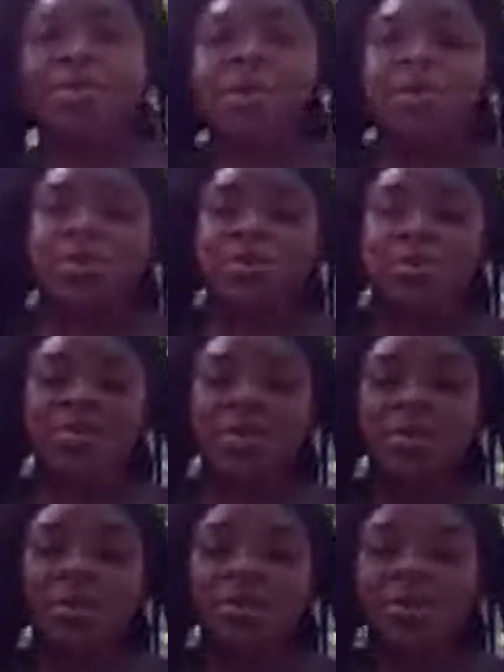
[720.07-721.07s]
me introduce
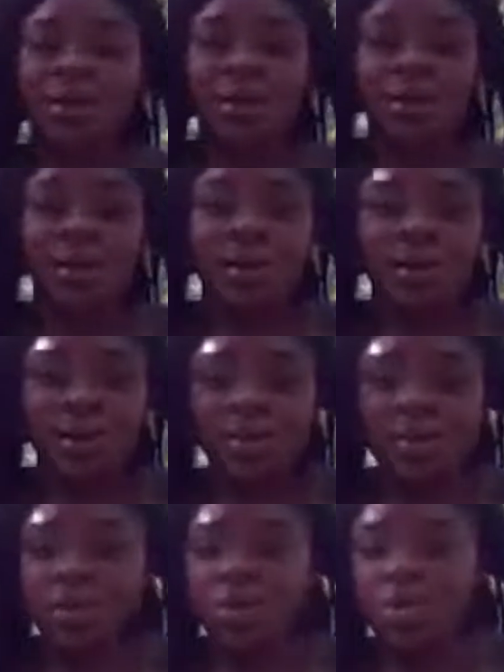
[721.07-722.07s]
myself again. Let me
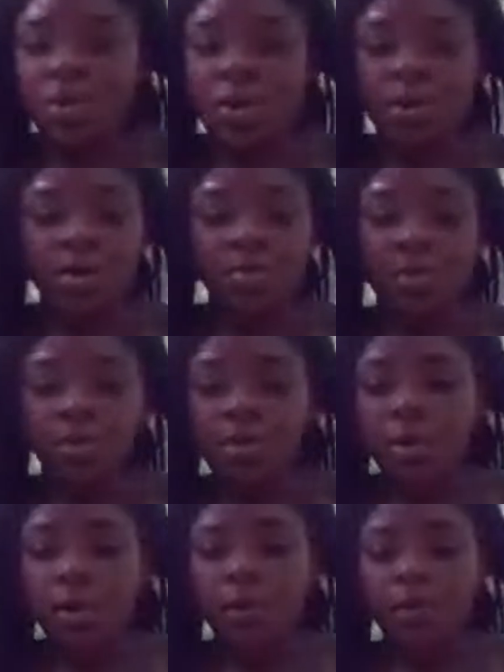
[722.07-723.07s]
just go in deeper.
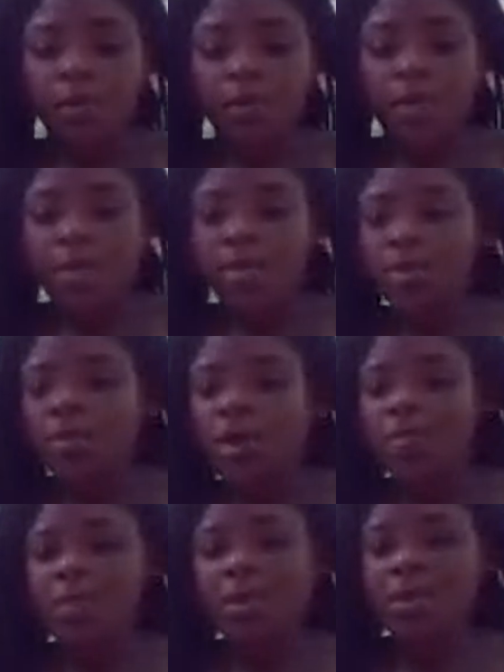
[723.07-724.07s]
Um, let me see what
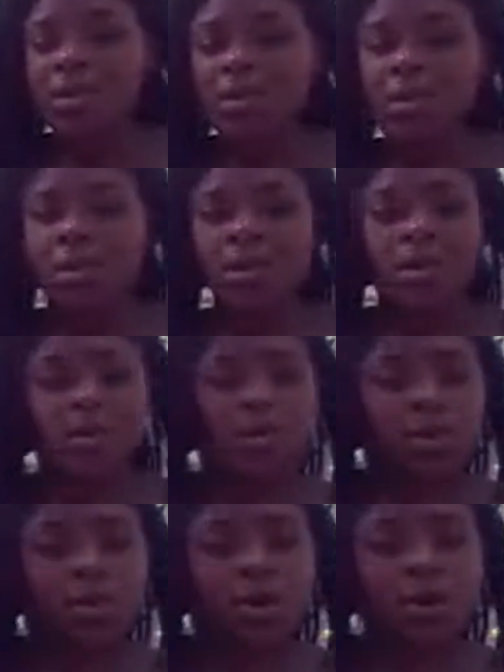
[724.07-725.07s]
I've missed.
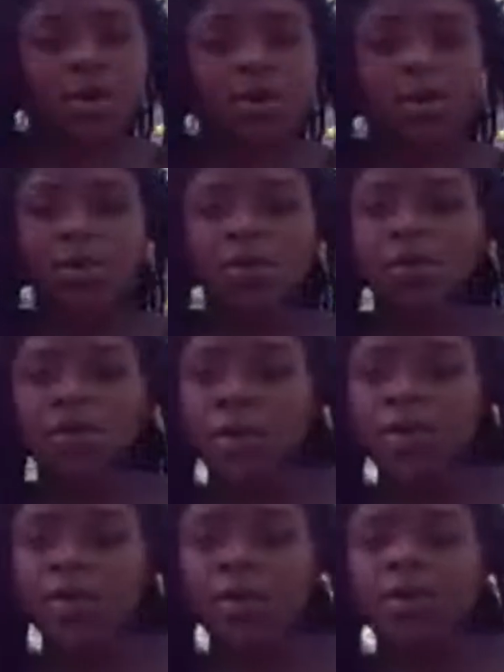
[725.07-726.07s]
Doula Natty,
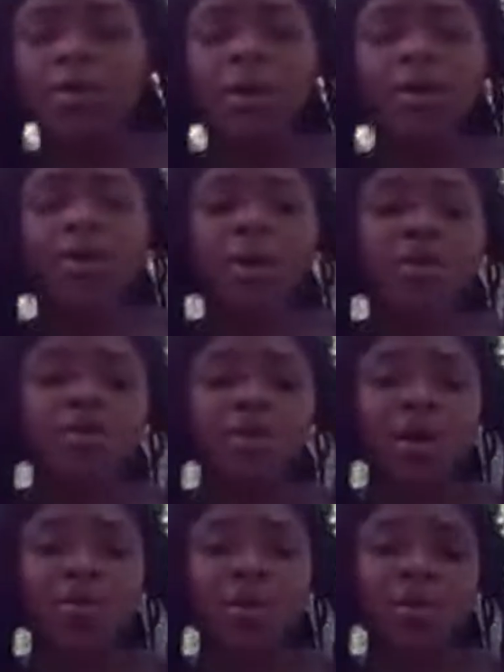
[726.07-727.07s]
volunteer. Oh yeah, okay. So
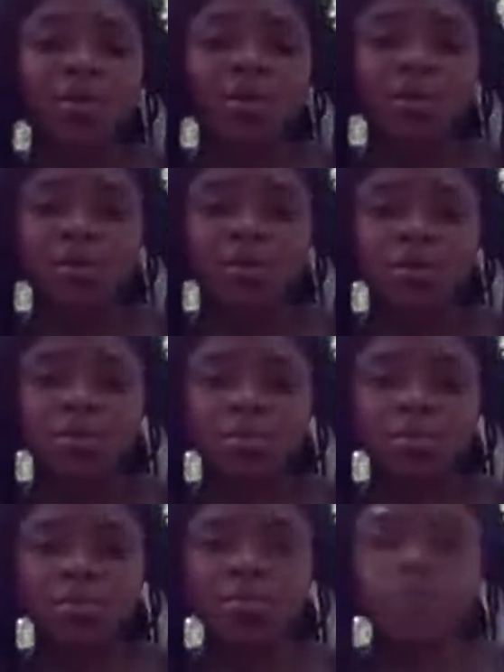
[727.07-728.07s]
I've also
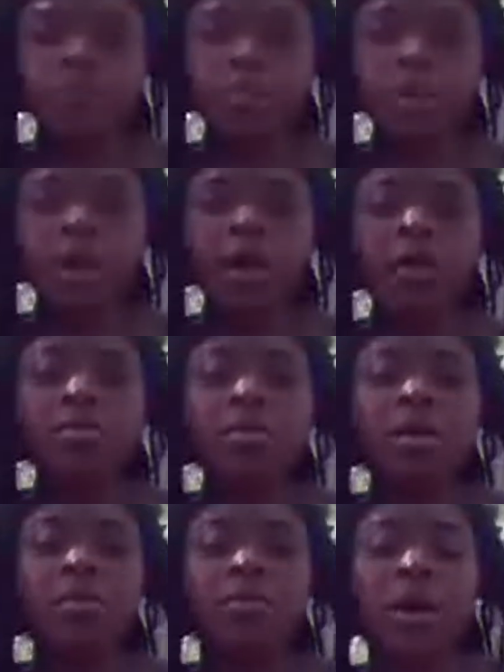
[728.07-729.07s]
helped
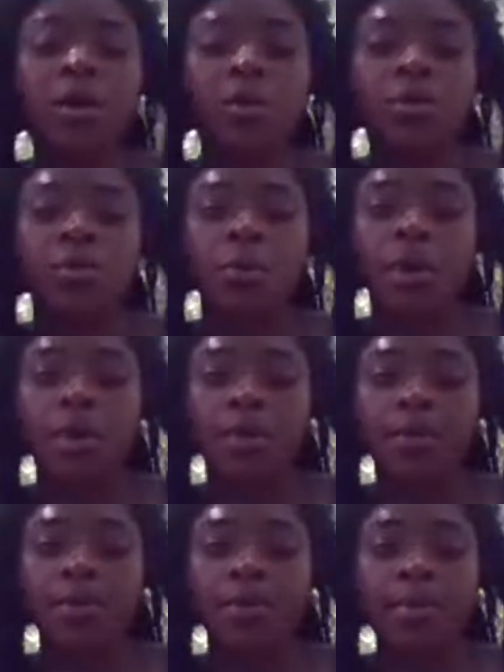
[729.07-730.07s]
set up my own
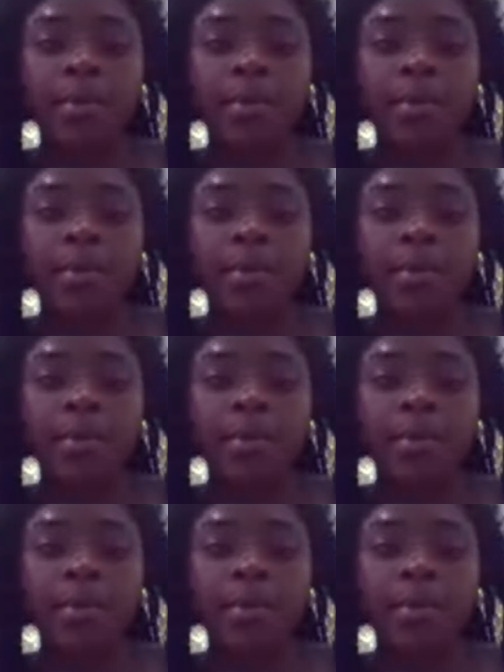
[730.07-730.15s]
um,